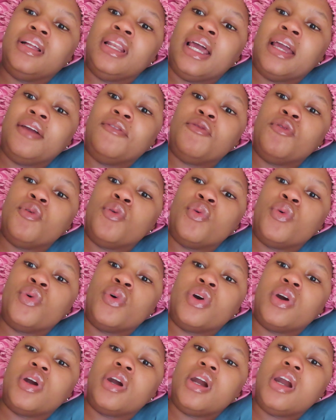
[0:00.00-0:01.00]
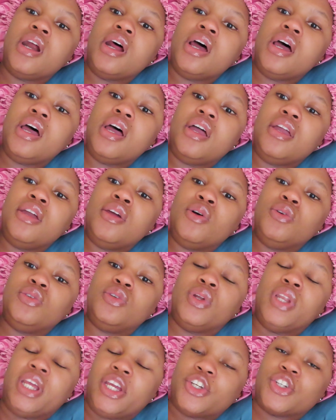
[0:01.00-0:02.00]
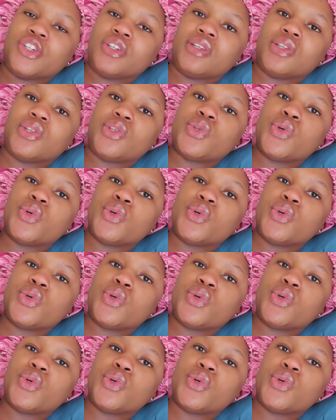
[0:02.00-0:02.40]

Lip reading: like for, you know, donation.